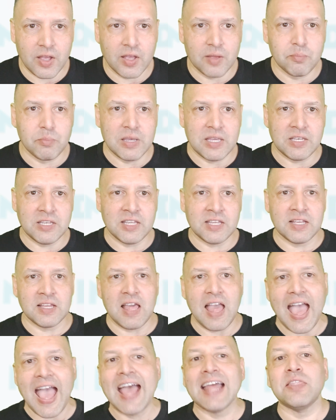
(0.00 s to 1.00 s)
meaning
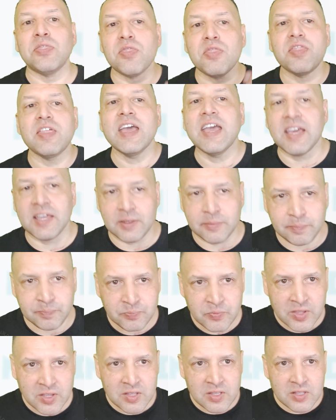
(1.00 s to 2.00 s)
and then,
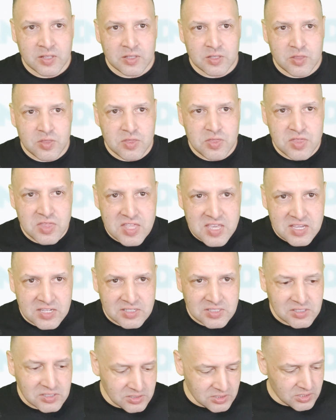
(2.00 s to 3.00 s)

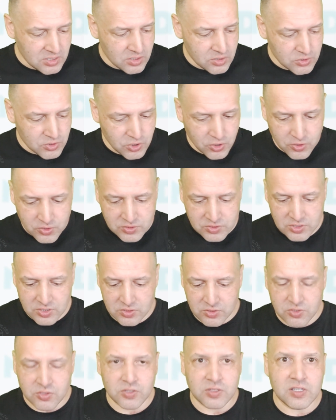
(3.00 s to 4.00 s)
this turns
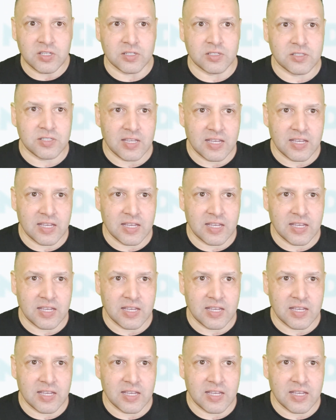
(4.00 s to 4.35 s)
into this.